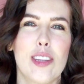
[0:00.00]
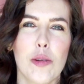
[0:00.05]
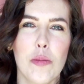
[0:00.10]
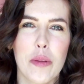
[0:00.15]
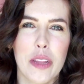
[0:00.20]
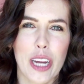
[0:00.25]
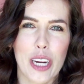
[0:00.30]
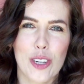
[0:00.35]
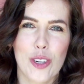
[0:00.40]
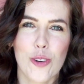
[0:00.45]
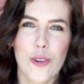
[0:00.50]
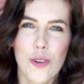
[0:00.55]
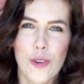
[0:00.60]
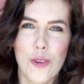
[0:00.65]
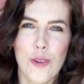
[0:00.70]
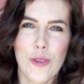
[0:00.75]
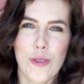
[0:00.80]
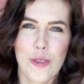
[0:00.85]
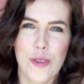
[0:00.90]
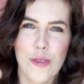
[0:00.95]
so it'd be like,
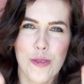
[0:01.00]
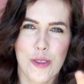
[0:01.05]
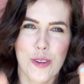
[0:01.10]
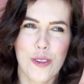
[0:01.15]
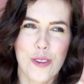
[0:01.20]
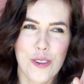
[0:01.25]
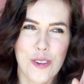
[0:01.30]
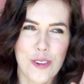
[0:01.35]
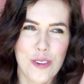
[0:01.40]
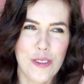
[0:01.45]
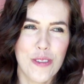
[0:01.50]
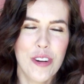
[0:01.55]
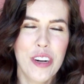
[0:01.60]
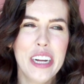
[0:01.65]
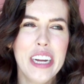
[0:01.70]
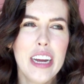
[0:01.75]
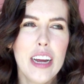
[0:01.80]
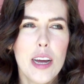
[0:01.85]
dong, dong, dong.